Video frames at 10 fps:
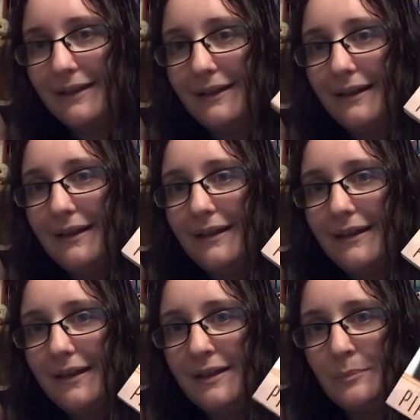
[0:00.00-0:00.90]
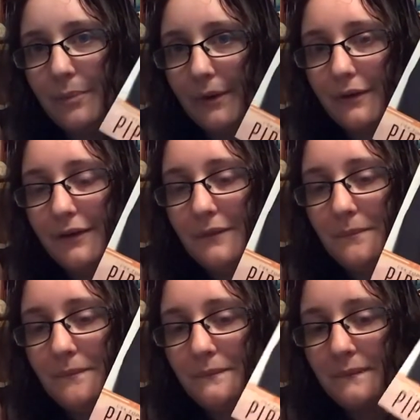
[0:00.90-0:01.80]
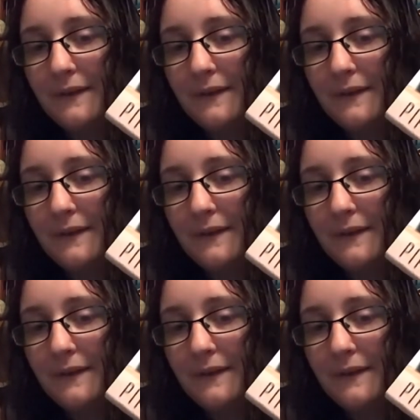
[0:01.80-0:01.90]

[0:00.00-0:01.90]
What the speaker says: but this book,